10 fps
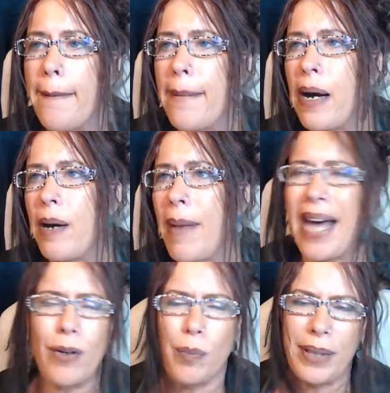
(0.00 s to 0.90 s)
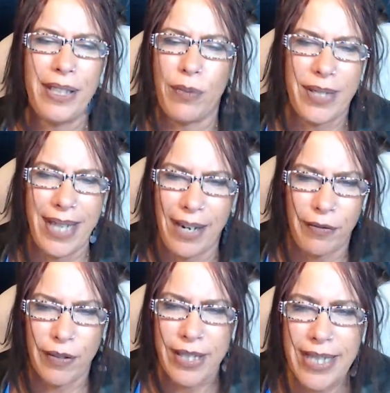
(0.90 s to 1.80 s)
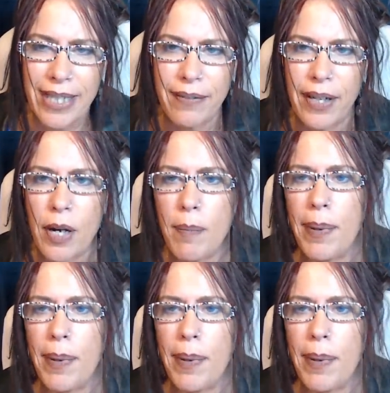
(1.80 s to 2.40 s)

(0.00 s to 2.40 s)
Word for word: um, I don't believe was there for Steven,